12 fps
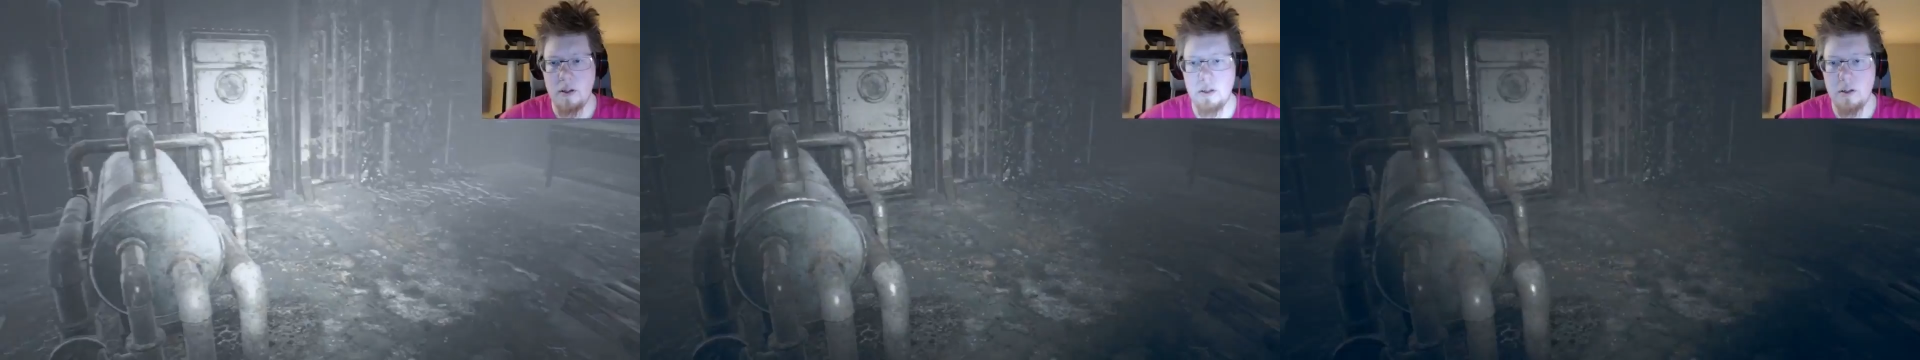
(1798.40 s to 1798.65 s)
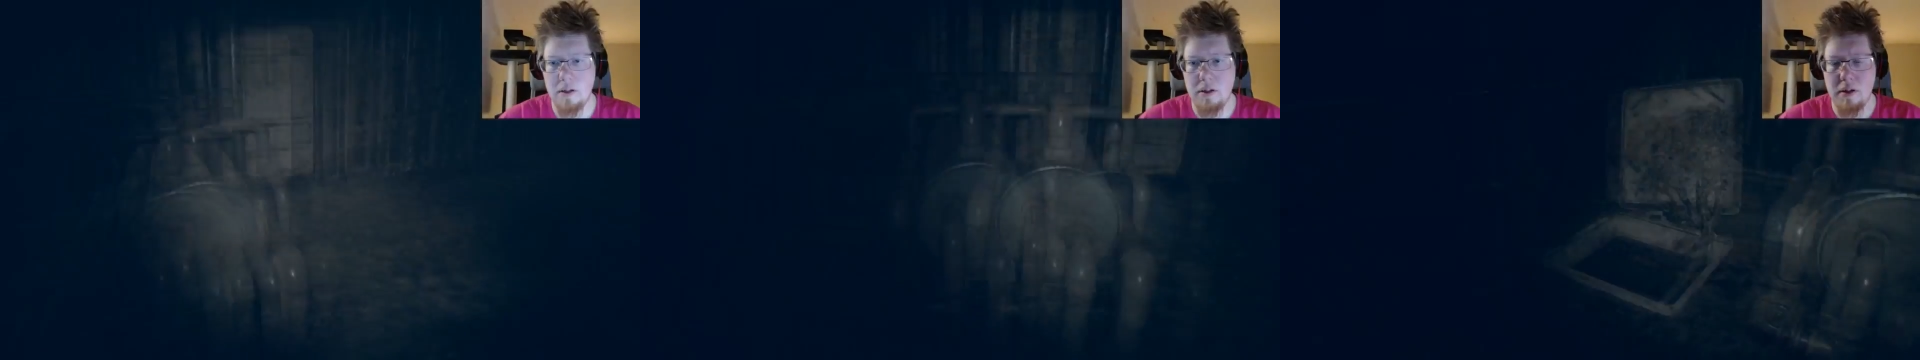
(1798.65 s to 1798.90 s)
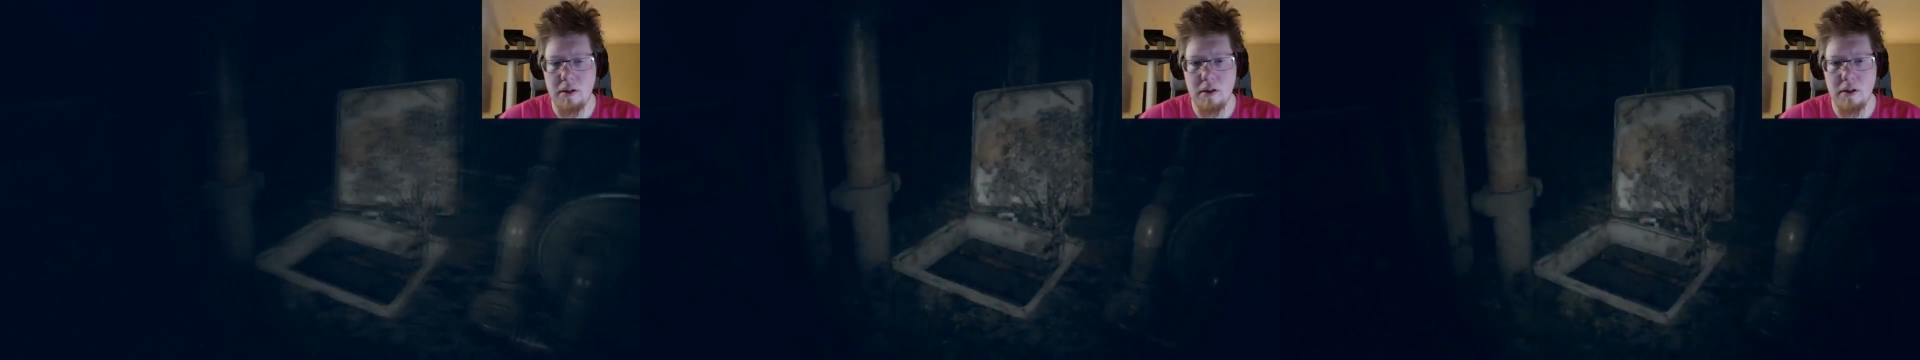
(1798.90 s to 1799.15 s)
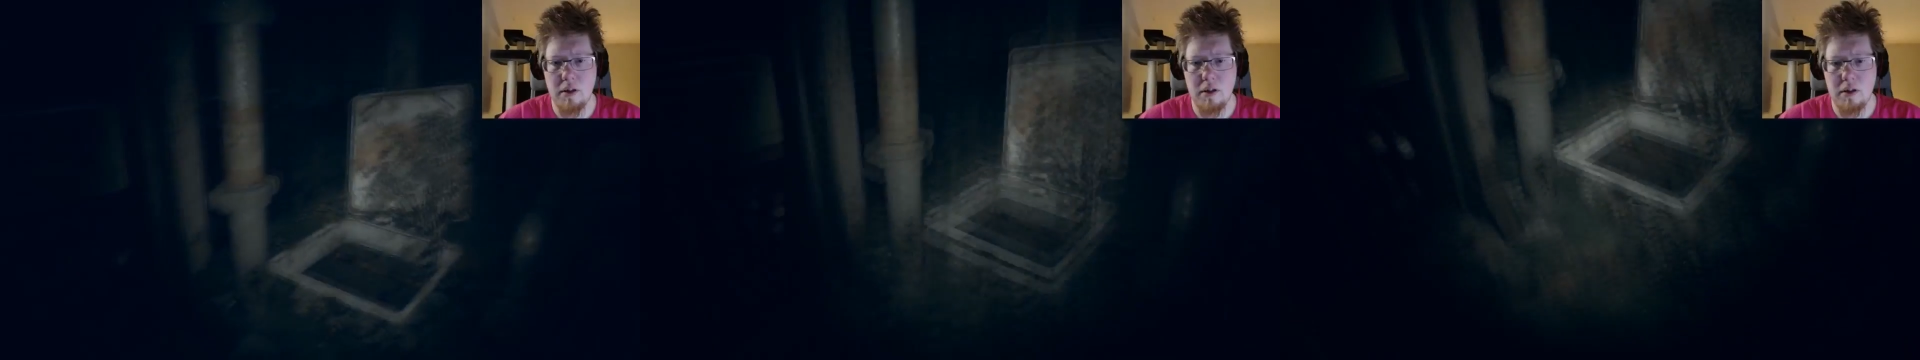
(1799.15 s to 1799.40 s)

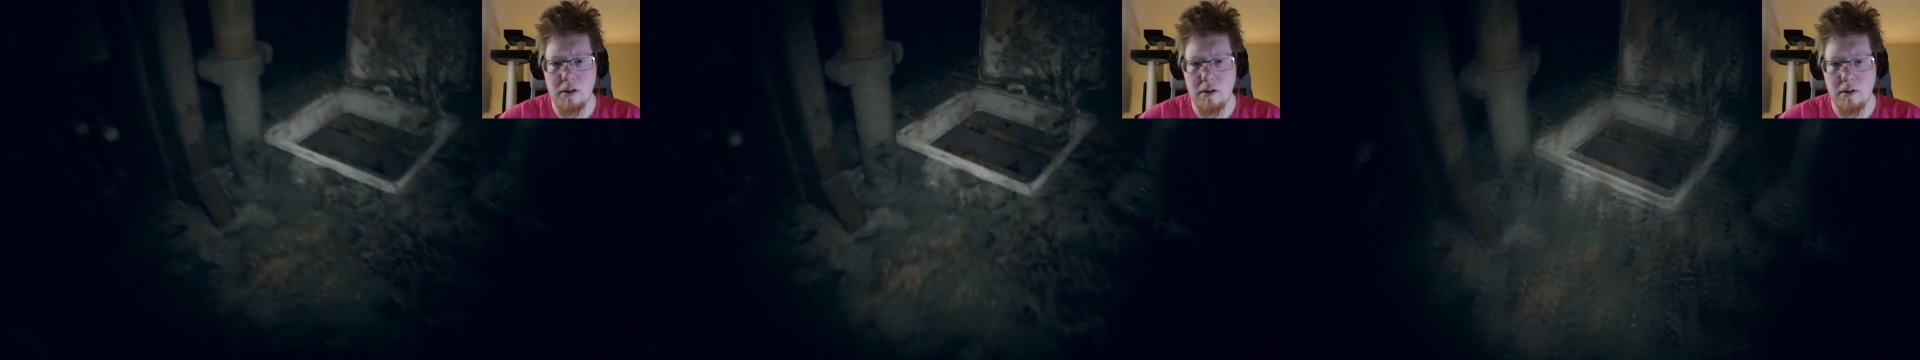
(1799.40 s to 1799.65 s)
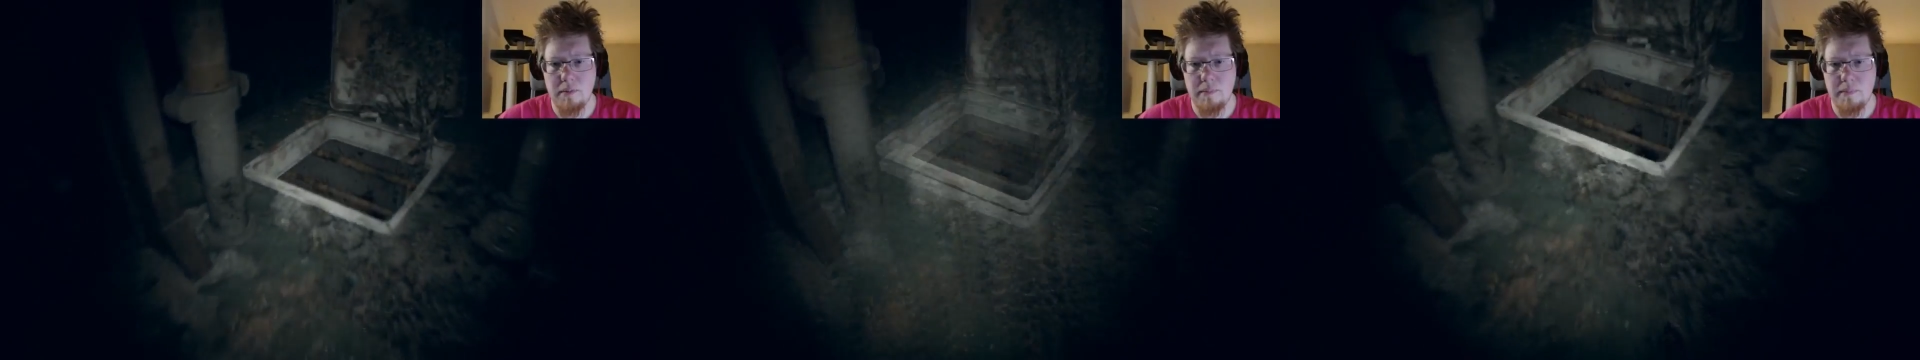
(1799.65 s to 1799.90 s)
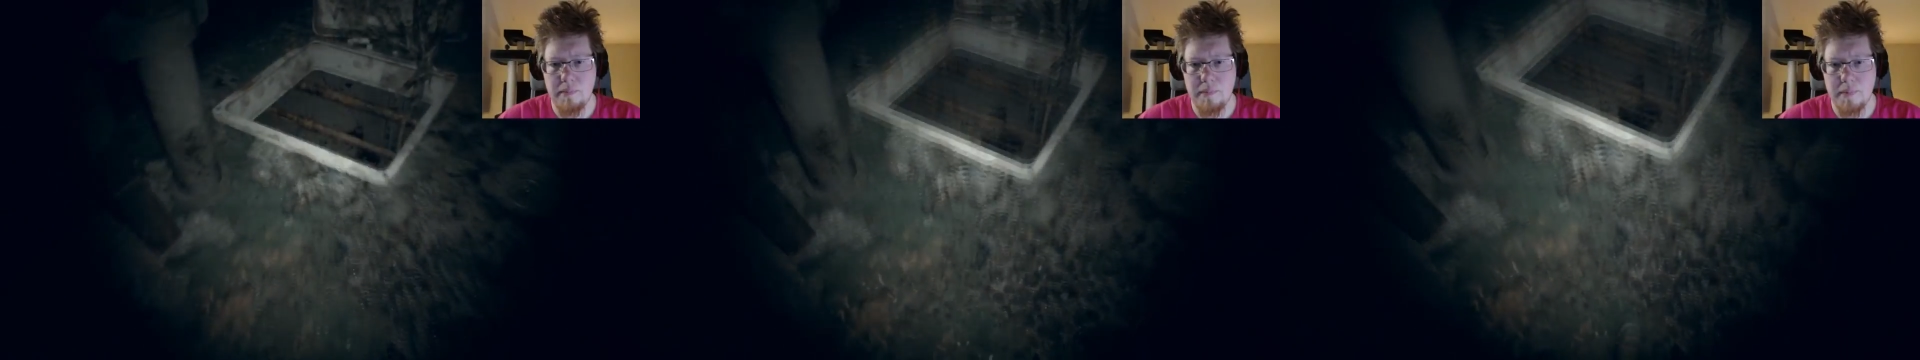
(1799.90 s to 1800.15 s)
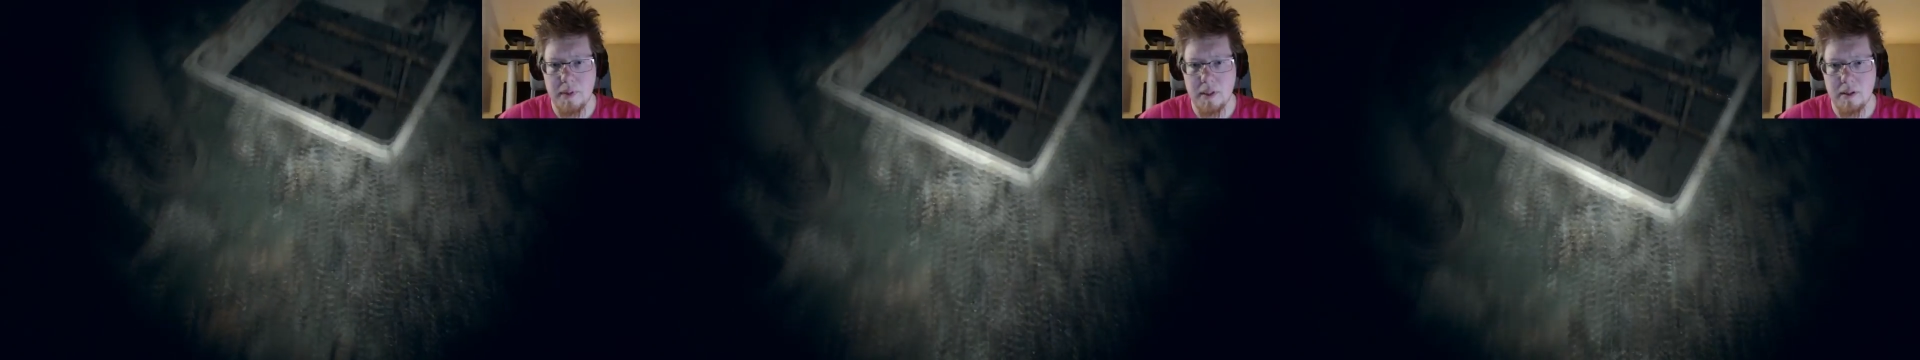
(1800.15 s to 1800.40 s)

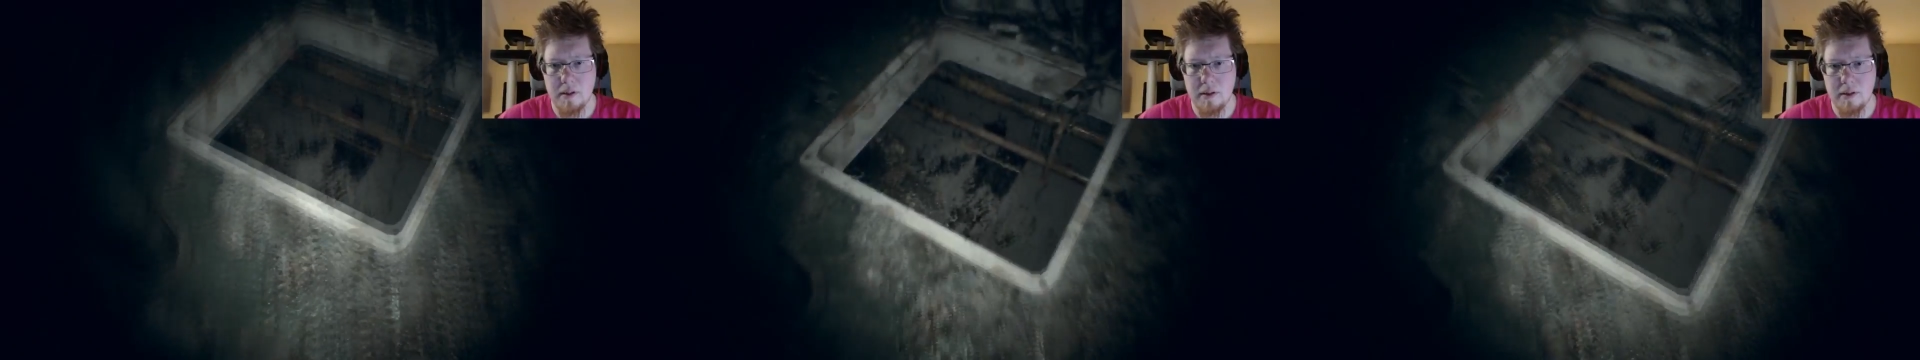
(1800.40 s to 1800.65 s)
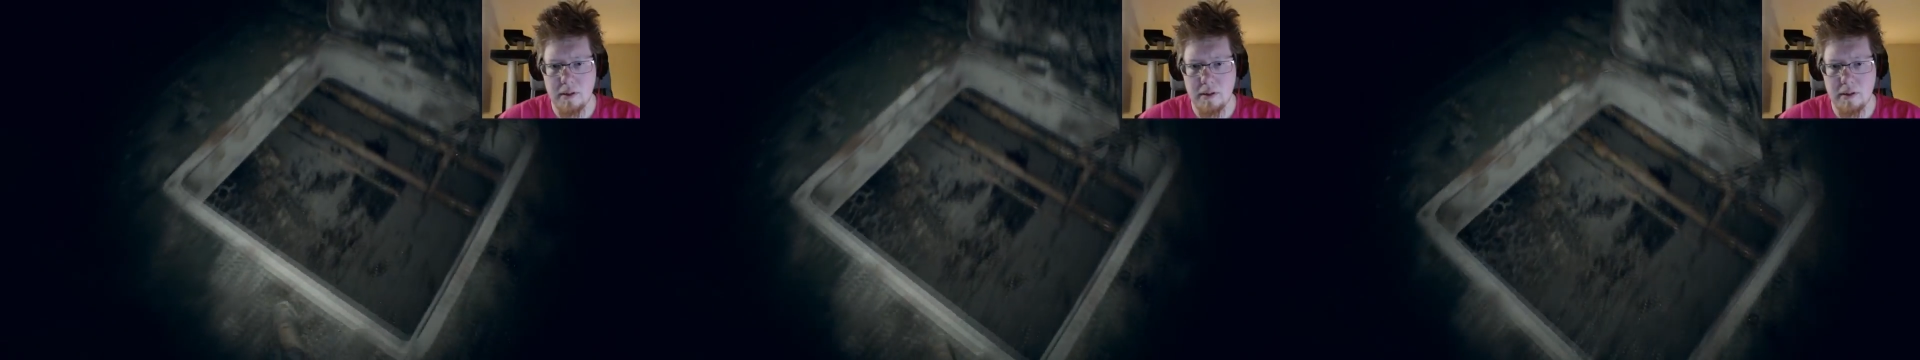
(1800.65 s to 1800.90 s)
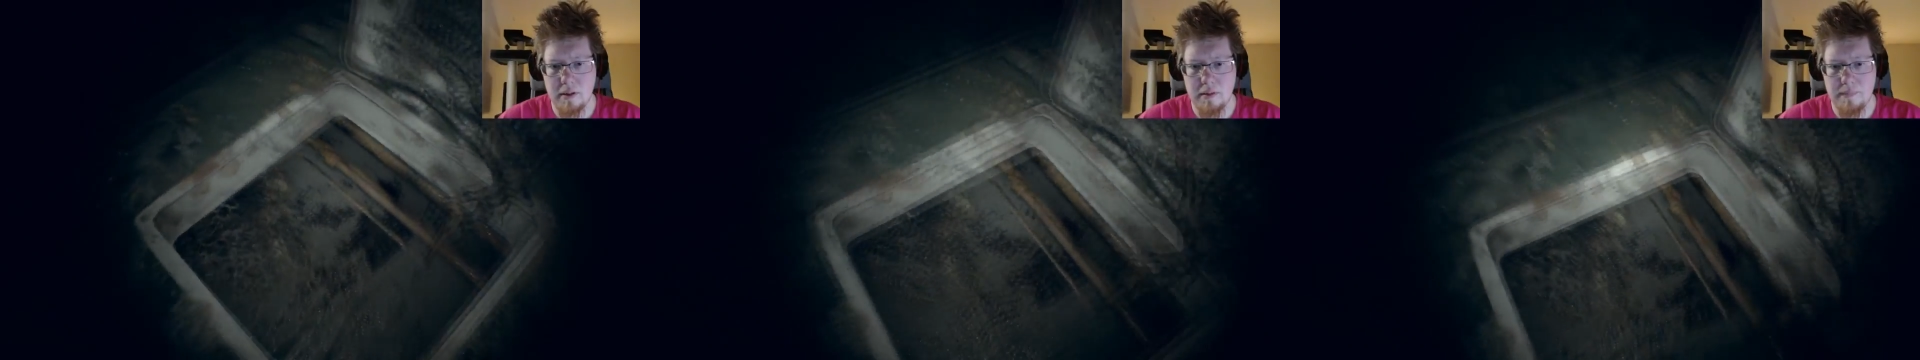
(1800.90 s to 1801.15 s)
No one is speaking in this clip.